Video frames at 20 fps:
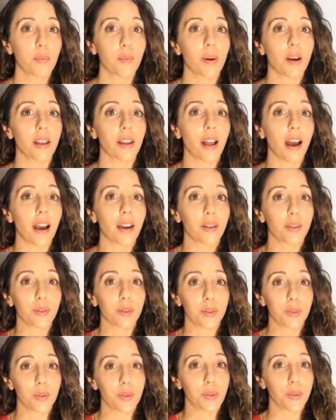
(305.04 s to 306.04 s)
But I
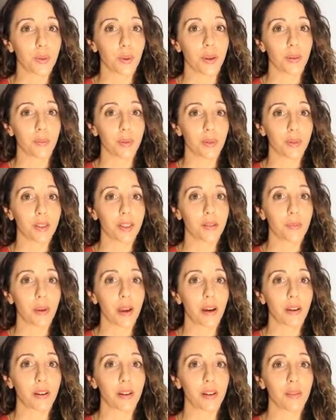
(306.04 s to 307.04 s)
don't use soy protein
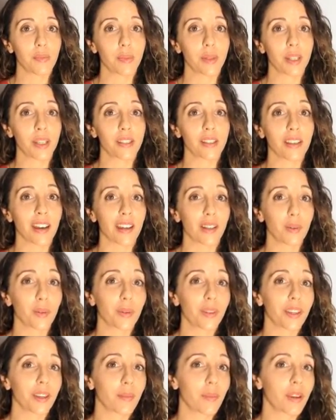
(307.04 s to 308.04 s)
powder because I
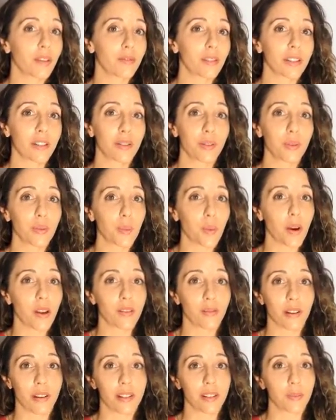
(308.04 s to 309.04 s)
don't think my readers
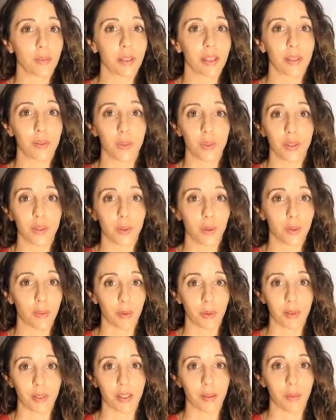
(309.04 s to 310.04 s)
want recipes with soy
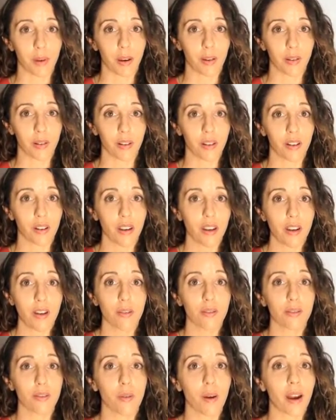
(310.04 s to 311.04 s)
protein powder.
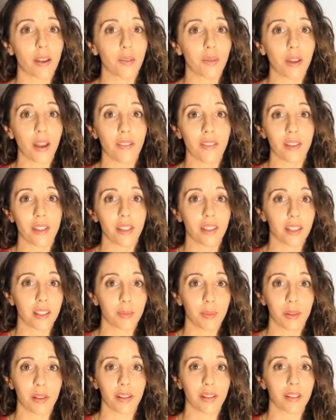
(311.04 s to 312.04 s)
So I don't have any
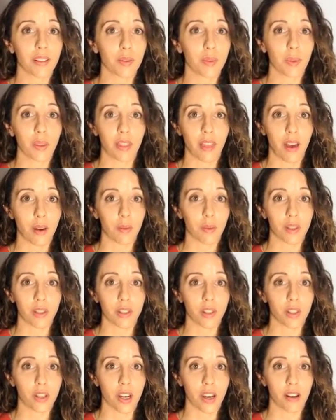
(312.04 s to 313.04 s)
experience with that one
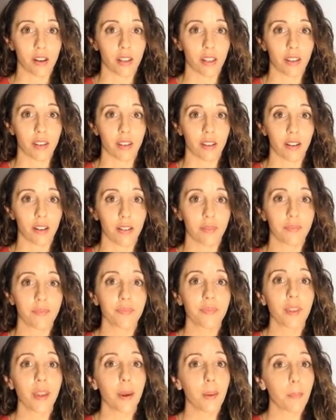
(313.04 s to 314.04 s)
to share either.
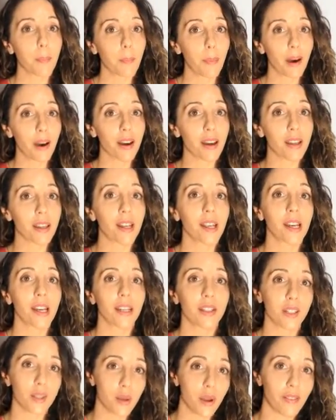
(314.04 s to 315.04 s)
But
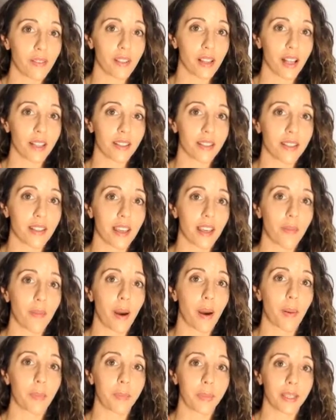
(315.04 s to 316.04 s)
I do have a lot to say
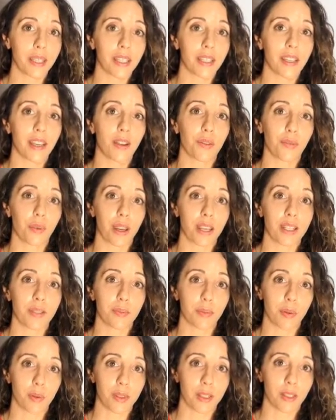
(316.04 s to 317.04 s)
about pea and rice
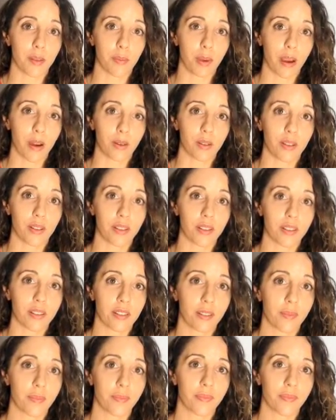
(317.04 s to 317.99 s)
protein powders.